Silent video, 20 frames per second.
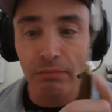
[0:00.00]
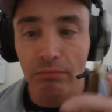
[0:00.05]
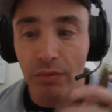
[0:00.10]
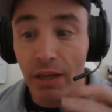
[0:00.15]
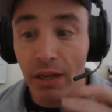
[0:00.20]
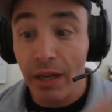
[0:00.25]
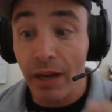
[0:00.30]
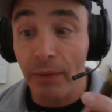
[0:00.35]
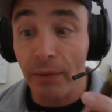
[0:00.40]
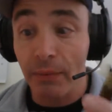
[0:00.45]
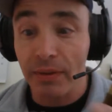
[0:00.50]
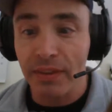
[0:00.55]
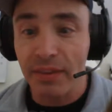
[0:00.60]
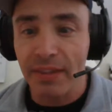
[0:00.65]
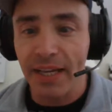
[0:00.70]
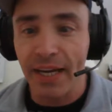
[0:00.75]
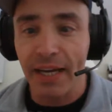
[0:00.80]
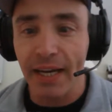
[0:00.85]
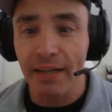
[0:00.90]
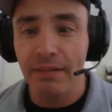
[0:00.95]
And with
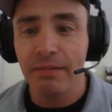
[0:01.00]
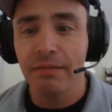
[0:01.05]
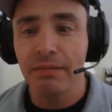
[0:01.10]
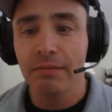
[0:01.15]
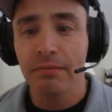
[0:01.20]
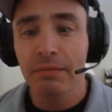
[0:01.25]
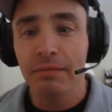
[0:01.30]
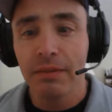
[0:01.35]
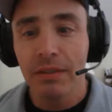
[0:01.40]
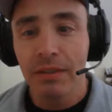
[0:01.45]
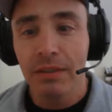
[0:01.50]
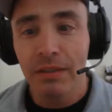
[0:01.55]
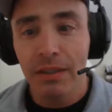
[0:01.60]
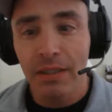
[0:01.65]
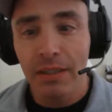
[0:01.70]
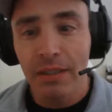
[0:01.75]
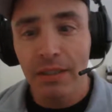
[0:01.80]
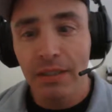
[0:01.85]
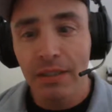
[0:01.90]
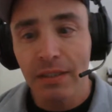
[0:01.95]
that,
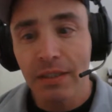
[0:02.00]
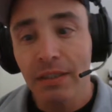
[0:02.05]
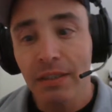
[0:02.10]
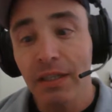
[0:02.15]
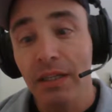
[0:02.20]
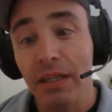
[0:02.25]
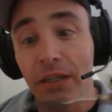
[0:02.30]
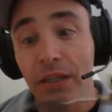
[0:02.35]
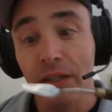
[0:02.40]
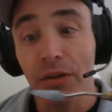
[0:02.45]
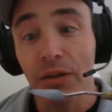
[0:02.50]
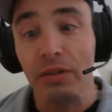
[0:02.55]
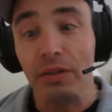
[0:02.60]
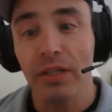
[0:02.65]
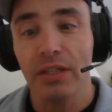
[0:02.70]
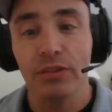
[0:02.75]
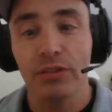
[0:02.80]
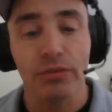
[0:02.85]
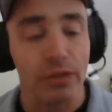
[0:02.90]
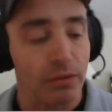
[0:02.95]
cue the
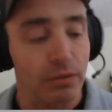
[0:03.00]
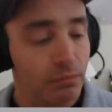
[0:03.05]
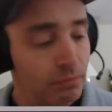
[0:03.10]
intro.